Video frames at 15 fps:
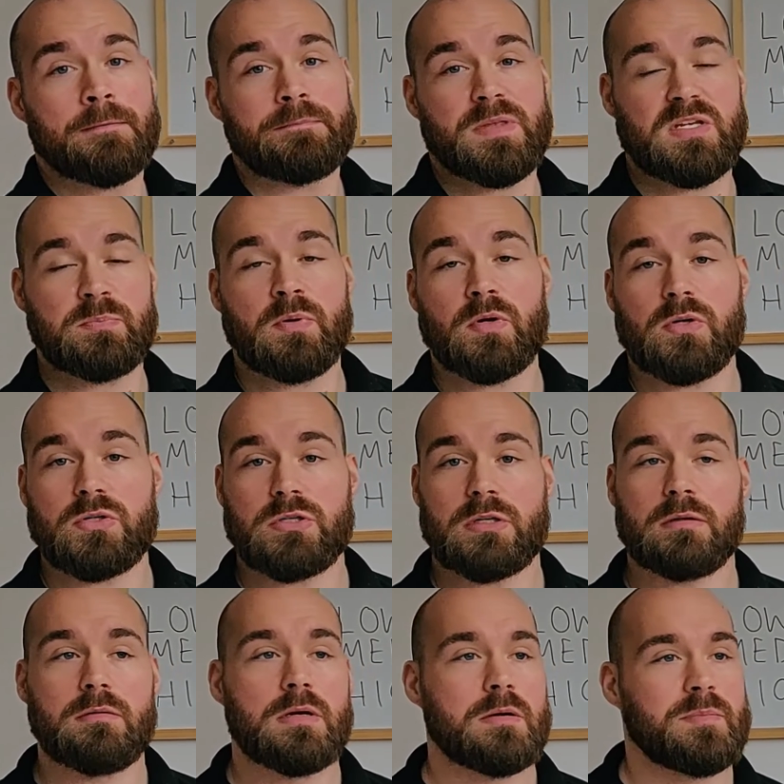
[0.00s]
This
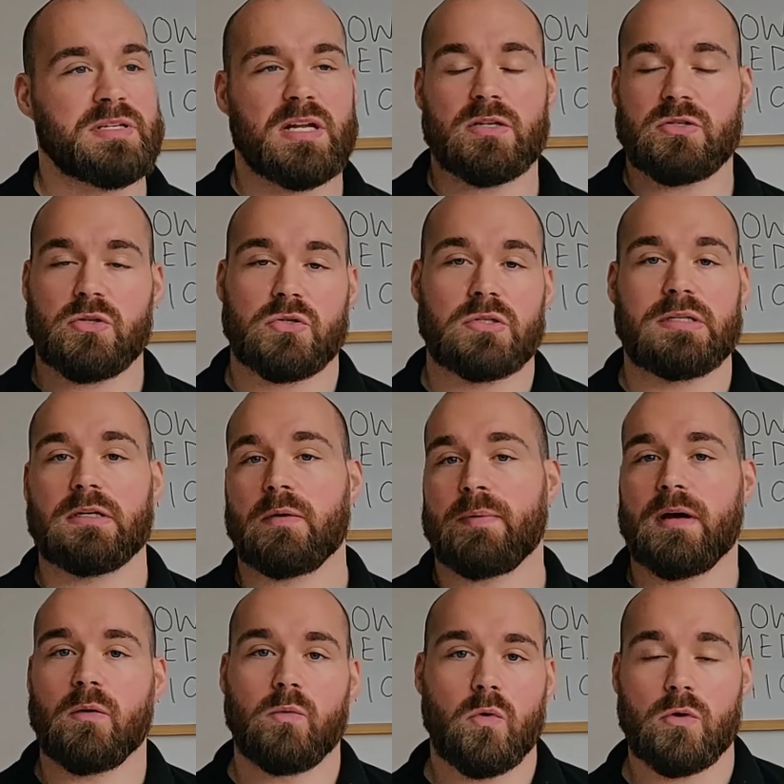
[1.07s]
person potentially does a little
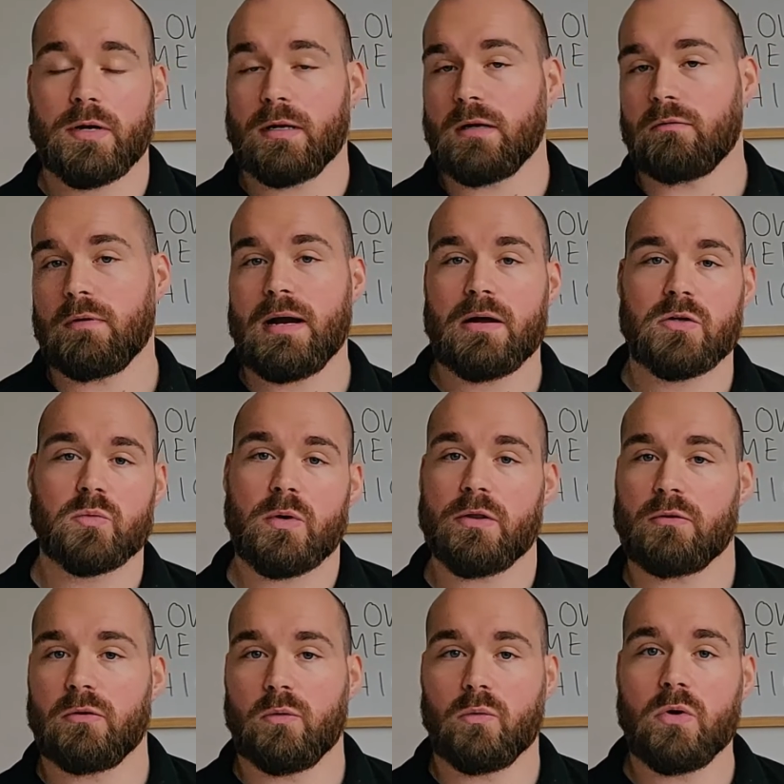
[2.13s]
bit of walking around while
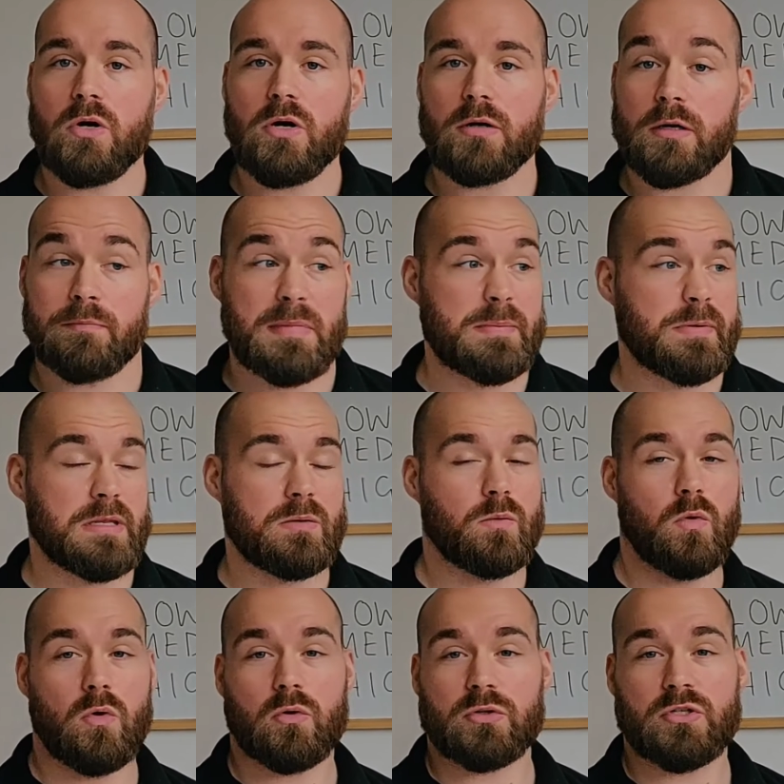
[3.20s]
they're at work. Maybe they
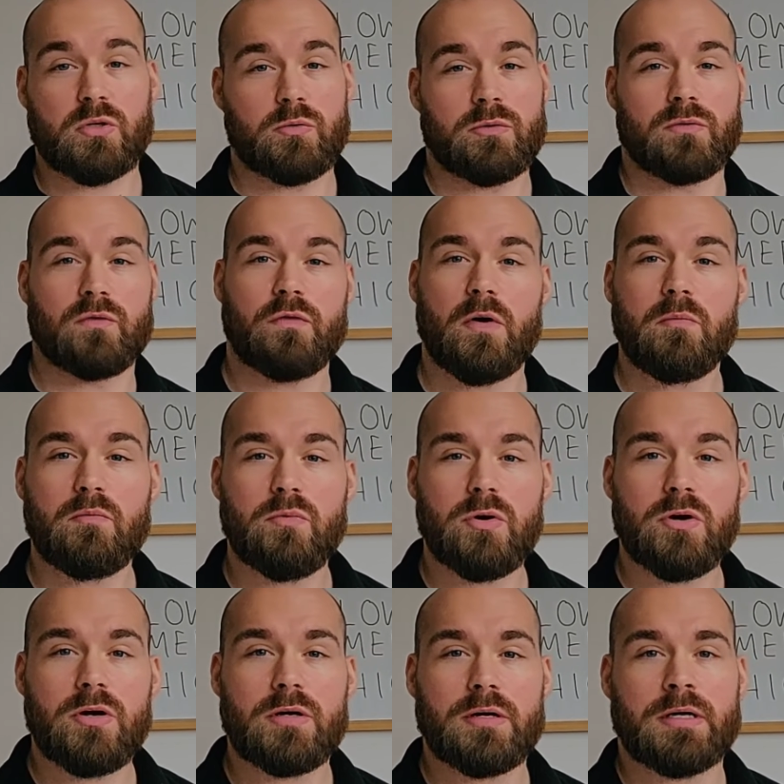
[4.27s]
walk to and from
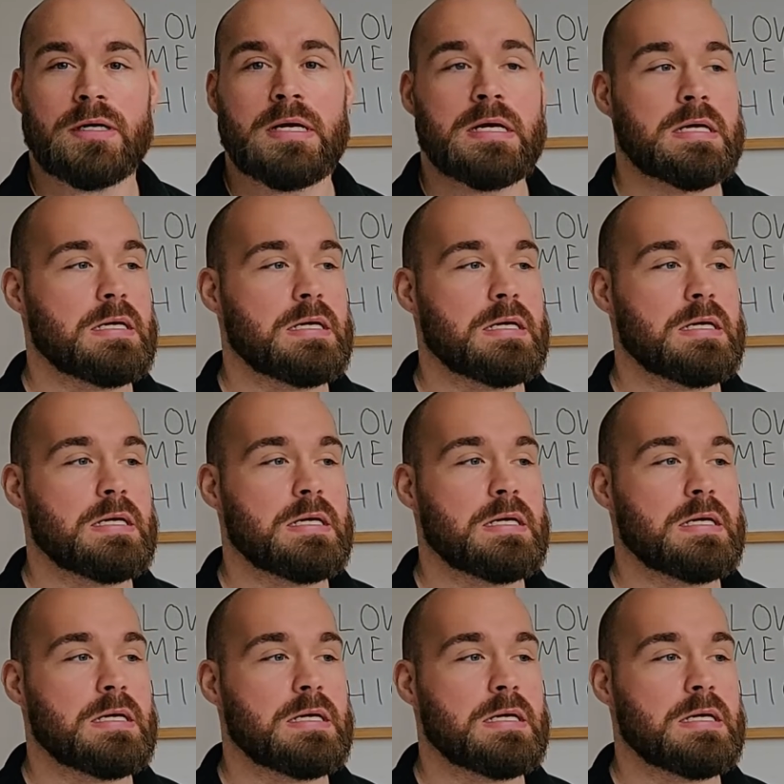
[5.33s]
work.